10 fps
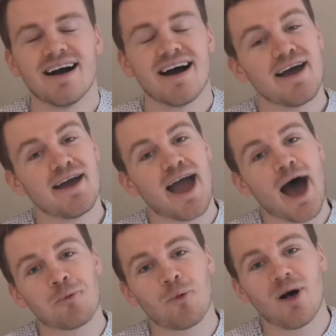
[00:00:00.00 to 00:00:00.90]
Hey,
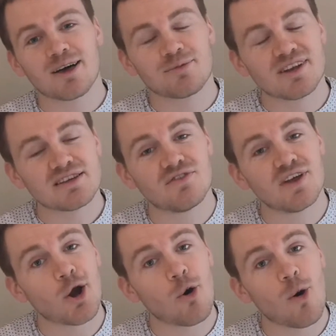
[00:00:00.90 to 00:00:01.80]
and welcome to this
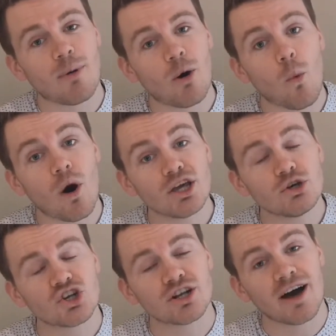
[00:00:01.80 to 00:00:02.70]
video about why you
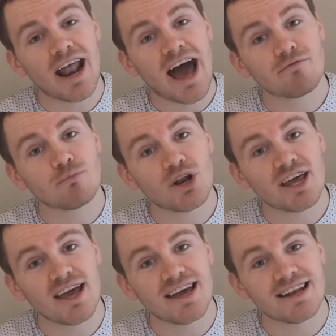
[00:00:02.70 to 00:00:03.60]
should not have money
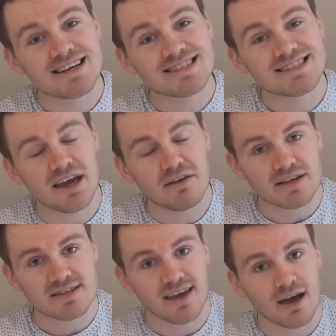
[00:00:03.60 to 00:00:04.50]
in a
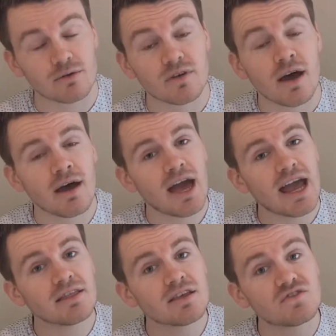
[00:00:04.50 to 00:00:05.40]
savings account.
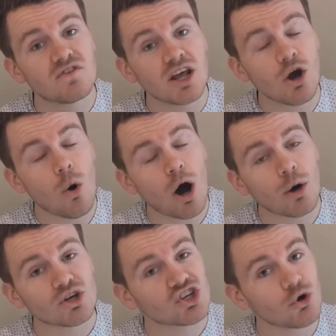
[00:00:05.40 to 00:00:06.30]
In this video, I will
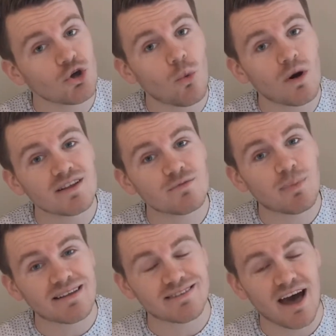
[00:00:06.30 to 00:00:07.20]
show you why it's
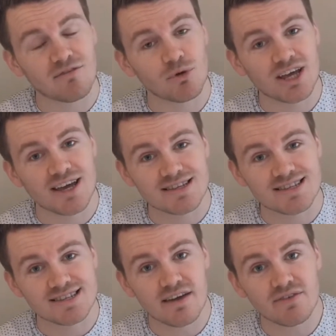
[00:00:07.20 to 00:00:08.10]
bad to have money in
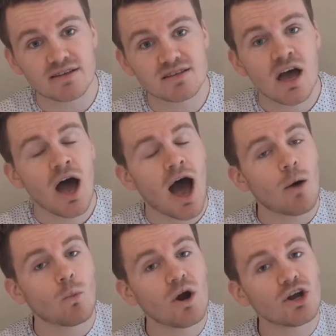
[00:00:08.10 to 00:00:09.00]
savings
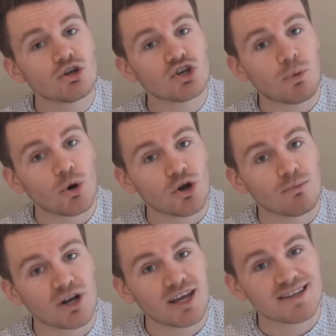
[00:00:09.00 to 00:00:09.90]
and where you should put your
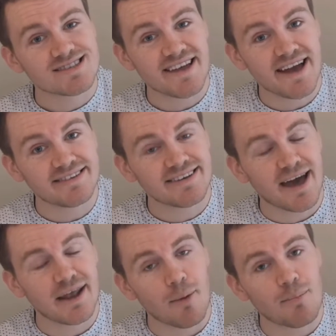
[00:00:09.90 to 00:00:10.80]
money instead to
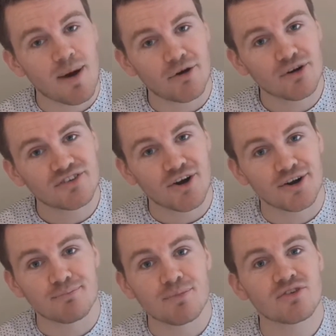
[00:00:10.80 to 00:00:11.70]
get a better return.